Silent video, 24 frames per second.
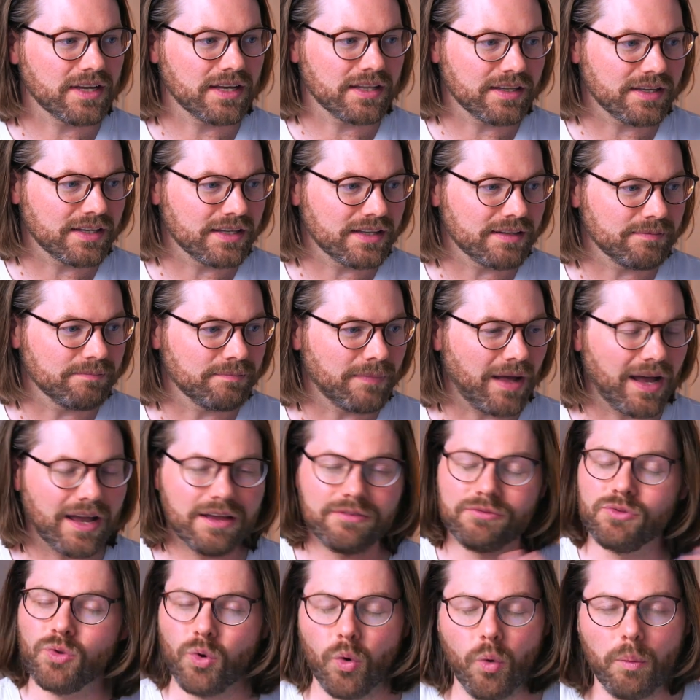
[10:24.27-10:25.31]
And I
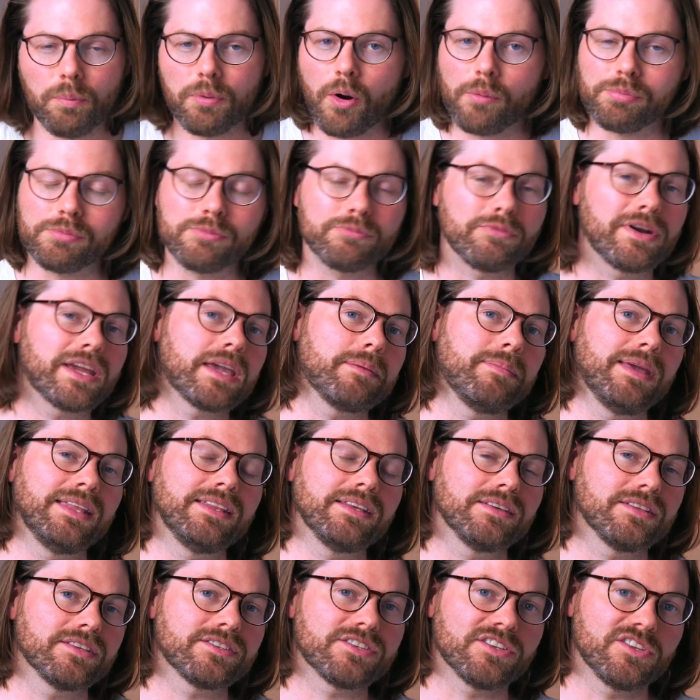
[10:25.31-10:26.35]
have no problem
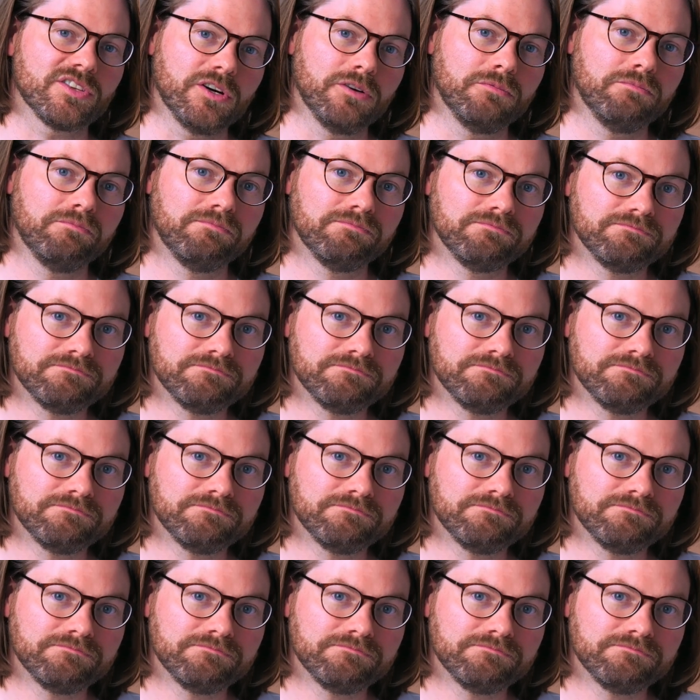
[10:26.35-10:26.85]
recommending this at all.